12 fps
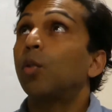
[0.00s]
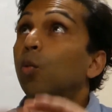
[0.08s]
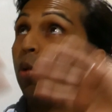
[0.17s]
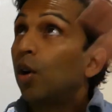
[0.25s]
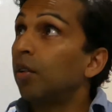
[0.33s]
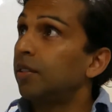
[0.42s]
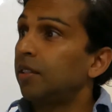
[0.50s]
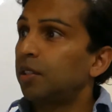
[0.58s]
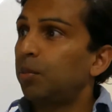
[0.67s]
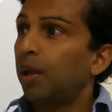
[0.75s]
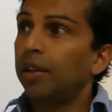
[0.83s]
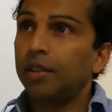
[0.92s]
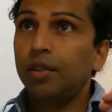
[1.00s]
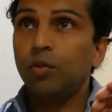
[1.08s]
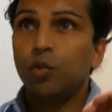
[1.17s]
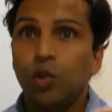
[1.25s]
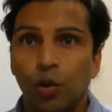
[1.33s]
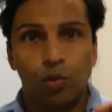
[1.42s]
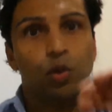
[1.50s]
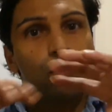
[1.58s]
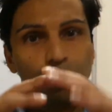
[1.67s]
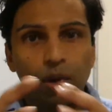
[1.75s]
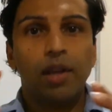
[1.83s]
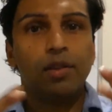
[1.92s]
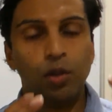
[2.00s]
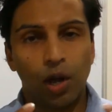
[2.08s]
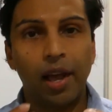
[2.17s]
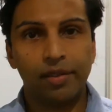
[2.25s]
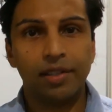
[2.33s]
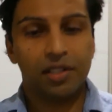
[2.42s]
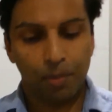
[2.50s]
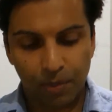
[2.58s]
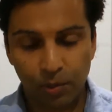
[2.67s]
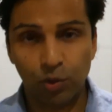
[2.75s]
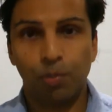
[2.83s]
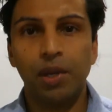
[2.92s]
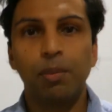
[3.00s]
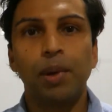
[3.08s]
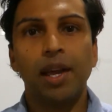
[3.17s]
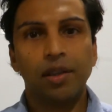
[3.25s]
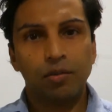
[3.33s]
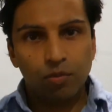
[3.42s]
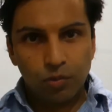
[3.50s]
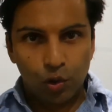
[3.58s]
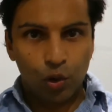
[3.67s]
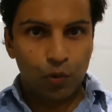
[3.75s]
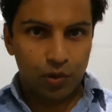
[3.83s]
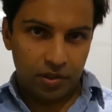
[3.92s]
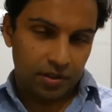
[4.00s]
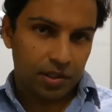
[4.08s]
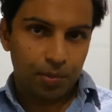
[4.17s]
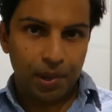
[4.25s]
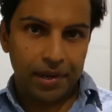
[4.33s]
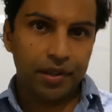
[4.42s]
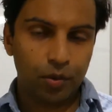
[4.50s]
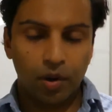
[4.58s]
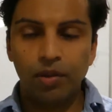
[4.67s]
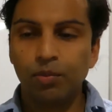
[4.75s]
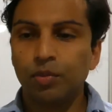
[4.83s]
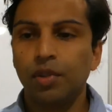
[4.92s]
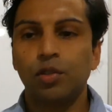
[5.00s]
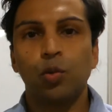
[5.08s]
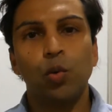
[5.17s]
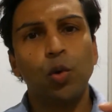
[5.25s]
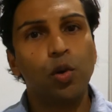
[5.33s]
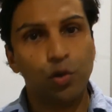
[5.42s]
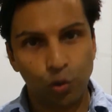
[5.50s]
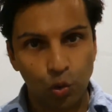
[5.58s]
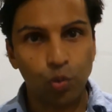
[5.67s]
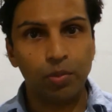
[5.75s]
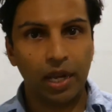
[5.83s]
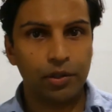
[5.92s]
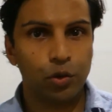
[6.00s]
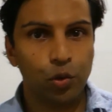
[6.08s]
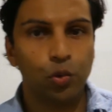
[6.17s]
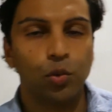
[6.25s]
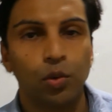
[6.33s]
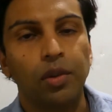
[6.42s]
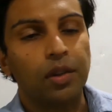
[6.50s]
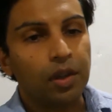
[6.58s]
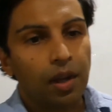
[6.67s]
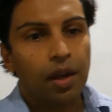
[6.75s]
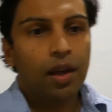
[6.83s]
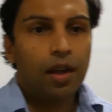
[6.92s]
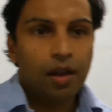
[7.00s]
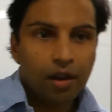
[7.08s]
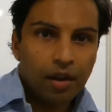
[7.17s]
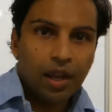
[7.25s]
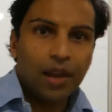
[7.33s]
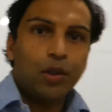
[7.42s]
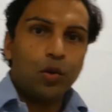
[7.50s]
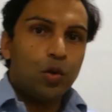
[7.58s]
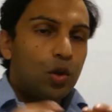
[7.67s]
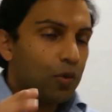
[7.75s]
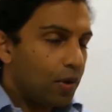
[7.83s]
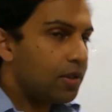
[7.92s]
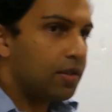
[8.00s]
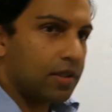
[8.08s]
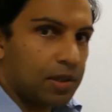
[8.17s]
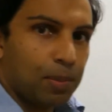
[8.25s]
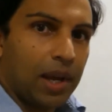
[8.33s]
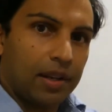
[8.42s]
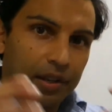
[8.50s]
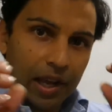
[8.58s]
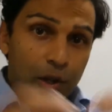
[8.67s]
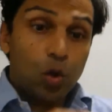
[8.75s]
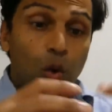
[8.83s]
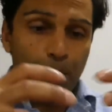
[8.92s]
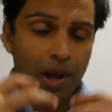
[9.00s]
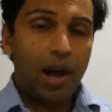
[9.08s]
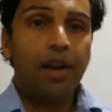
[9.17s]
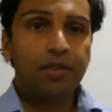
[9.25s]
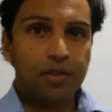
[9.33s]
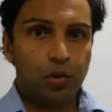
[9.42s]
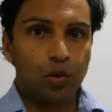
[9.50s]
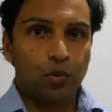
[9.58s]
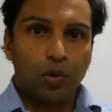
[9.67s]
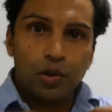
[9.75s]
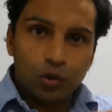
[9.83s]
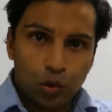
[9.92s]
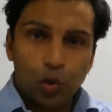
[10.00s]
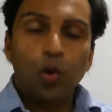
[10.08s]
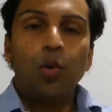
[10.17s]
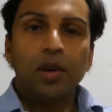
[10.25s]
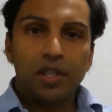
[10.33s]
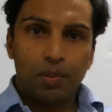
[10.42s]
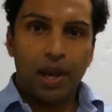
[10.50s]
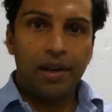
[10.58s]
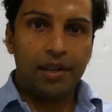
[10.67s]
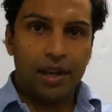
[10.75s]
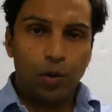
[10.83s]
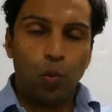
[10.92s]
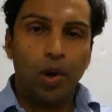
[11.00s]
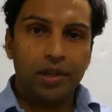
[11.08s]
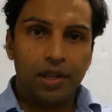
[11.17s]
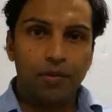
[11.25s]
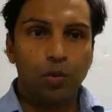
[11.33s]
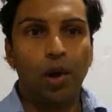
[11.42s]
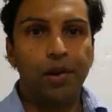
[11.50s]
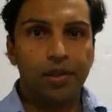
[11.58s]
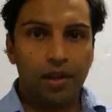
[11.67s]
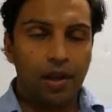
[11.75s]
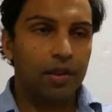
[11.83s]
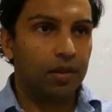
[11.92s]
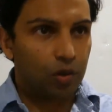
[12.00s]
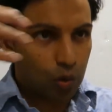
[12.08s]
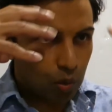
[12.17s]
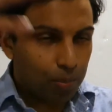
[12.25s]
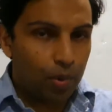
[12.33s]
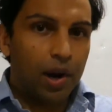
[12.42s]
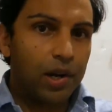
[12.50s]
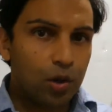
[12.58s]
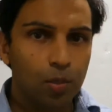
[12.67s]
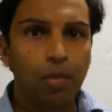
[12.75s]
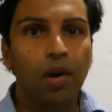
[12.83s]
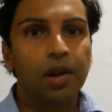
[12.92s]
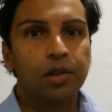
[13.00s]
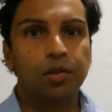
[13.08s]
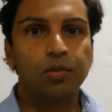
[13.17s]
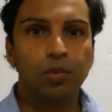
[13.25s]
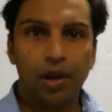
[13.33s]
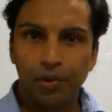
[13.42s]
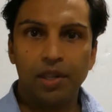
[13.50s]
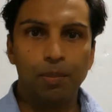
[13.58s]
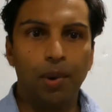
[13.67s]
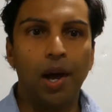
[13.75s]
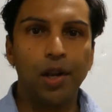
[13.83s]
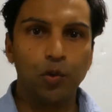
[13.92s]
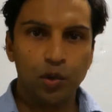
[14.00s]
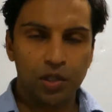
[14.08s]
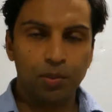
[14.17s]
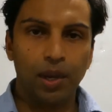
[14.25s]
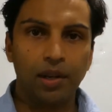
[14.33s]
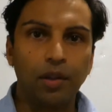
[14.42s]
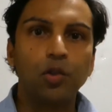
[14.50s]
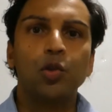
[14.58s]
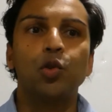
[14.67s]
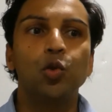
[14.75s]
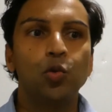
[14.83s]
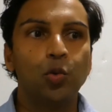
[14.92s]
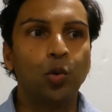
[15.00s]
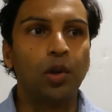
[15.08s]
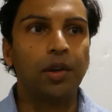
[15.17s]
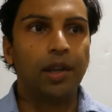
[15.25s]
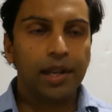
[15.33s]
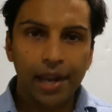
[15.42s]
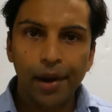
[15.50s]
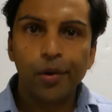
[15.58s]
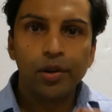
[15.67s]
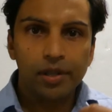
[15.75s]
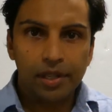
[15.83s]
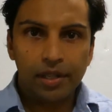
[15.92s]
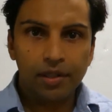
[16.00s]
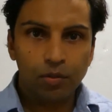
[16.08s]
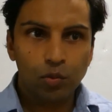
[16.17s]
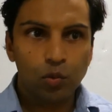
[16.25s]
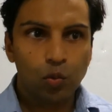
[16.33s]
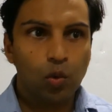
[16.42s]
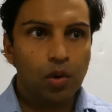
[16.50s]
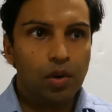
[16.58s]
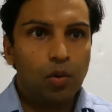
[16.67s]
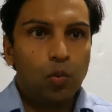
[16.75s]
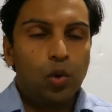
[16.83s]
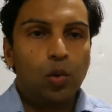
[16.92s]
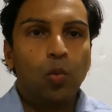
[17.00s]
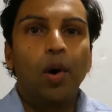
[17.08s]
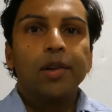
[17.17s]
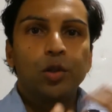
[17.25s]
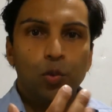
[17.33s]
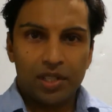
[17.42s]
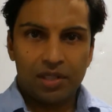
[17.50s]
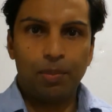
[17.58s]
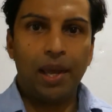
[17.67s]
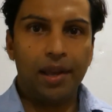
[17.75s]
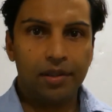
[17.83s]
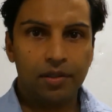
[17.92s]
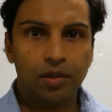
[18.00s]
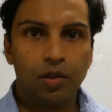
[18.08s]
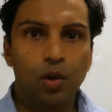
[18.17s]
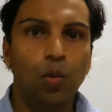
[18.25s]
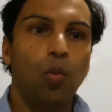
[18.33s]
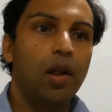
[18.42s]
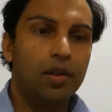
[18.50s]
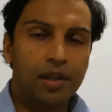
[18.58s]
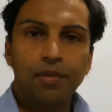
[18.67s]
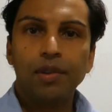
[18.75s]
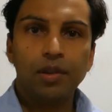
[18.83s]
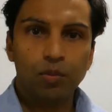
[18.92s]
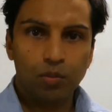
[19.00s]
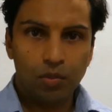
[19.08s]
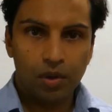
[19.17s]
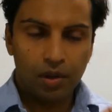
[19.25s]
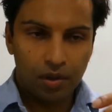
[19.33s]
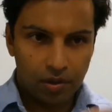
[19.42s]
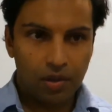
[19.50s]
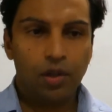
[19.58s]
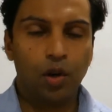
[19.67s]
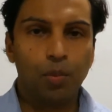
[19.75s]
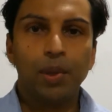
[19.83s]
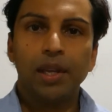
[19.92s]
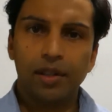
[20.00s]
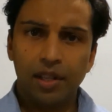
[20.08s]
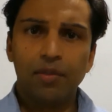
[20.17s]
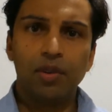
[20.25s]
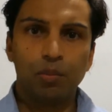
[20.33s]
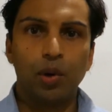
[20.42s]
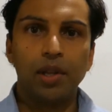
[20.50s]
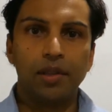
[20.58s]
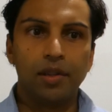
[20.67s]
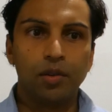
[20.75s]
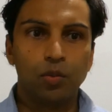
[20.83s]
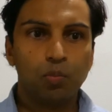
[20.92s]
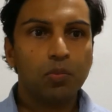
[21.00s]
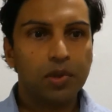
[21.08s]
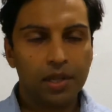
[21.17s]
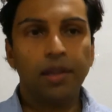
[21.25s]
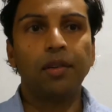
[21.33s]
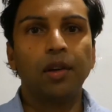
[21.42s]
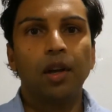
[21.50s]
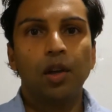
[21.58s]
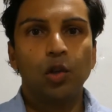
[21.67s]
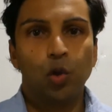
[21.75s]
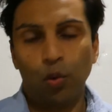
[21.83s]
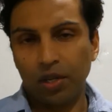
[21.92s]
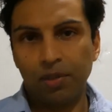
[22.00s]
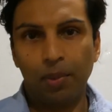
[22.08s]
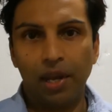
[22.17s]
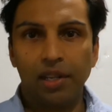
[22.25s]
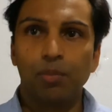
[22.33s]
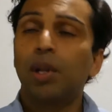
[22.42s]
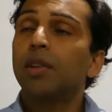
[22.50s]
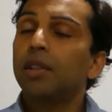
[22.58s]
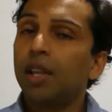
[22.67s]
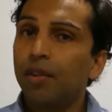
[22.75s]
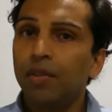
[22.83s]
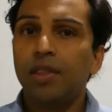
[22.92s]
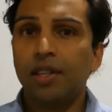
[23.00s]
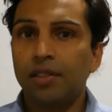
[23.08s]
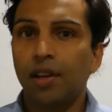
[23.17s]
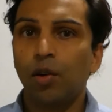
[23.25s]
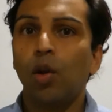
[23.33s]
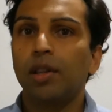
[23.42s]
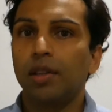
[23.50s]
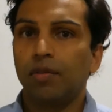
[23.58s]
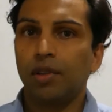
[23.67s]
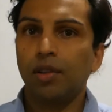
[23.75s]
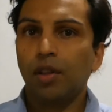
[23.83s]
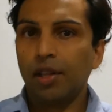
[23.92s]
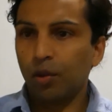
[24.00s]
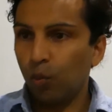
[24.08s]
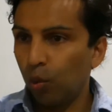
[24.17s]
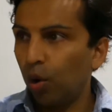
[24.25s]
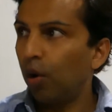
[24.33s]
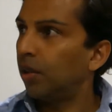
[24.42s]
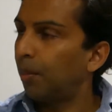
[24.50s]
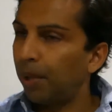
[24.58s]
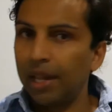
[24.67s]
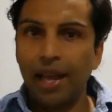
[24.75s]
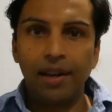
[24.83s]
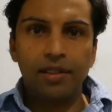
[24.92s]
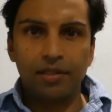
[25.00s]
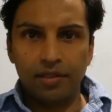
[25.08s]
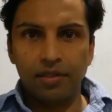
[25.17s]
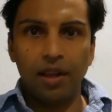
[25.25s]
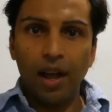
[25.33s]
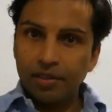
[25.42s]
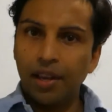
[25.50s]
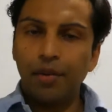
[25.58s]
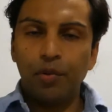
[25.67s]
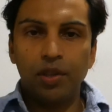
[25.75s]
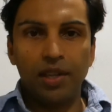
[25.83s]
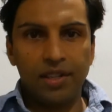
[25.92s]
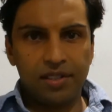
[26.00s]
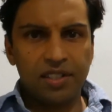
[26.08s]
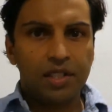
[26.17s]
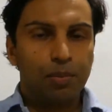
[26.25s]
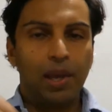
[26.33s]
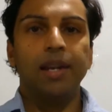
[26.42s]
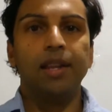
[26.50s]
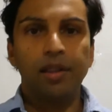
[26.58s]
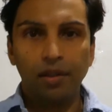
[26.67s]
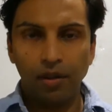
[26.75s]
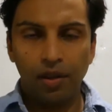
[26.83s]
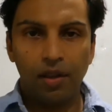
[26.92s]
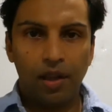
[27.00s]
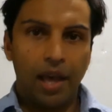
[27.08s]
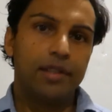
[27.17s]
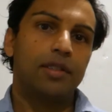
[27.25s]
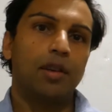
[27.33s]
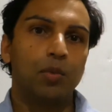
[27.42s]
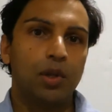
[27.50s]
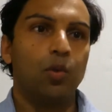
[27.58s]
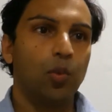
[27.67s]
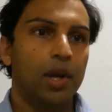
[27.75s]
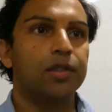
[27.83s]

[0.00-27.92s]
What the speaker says: The world is expanding. You know, how it says that there's a Big Bang, universe is expanding, right? So we all assume that's true. If the universe is expanding and you're part of this universe, you're expanding in one given way or the other. Your brain, your mind, your everything part of you is expanding. So you inherently will want to expand. While living, you know, being a living, breathing thing, you're expanding. But even things that are not living, like the world, the planets, the stars, everything is expanding at something way.